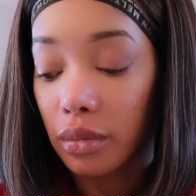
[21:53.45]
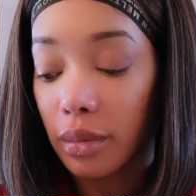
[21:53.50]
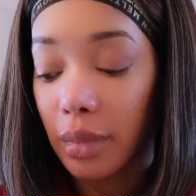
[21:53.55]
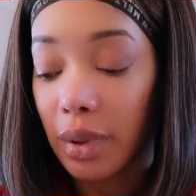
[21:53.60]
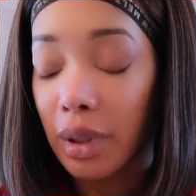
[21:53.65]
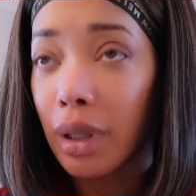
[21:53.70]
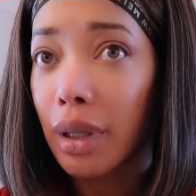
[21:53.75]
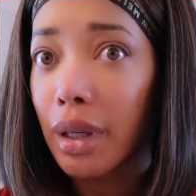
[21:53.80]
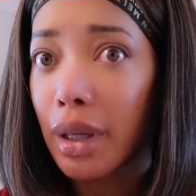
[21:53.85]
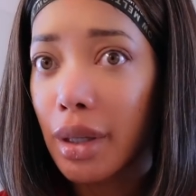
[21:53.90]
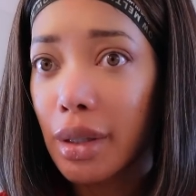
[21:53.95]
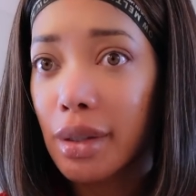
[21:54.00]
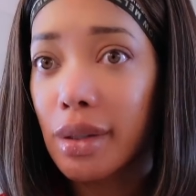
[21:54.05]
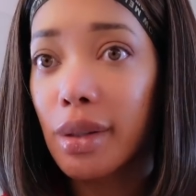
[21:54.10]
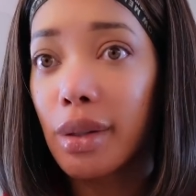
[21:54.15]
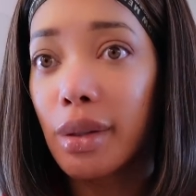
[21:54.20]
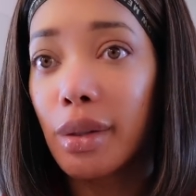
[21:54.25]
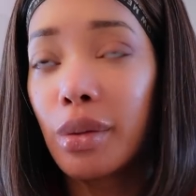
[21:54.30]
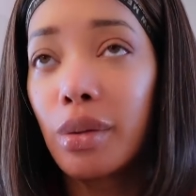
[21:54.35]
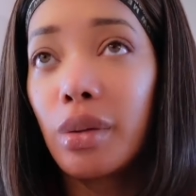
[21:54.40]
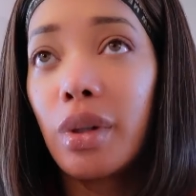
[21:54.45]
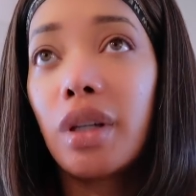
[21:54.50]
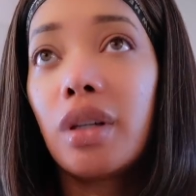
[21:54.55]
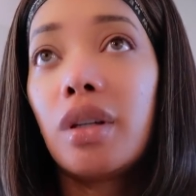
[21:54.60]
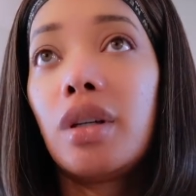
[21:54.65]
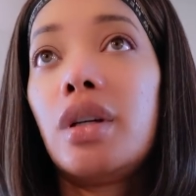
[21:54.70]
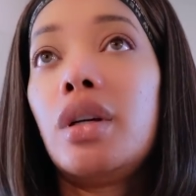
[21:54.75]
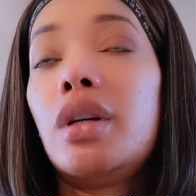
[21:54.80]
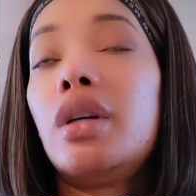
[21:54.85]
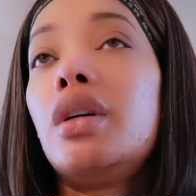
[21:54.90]
Please do
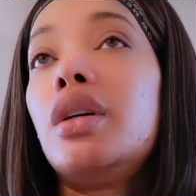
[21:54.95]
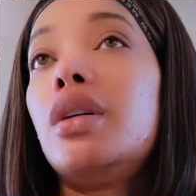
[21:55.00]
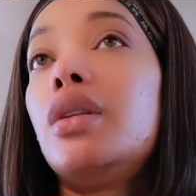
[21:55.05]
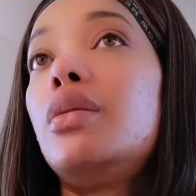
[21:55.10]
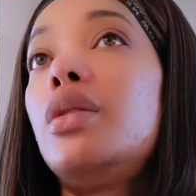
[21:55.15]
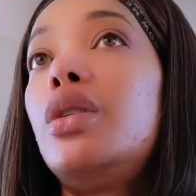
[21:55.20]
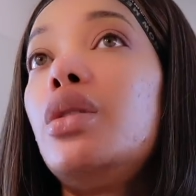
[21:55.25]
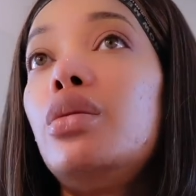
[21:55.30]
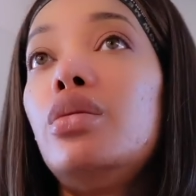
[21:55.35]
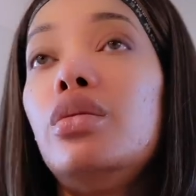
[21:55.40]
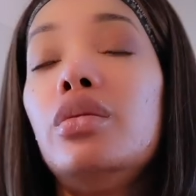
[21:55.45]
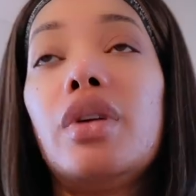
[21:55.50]
it. Do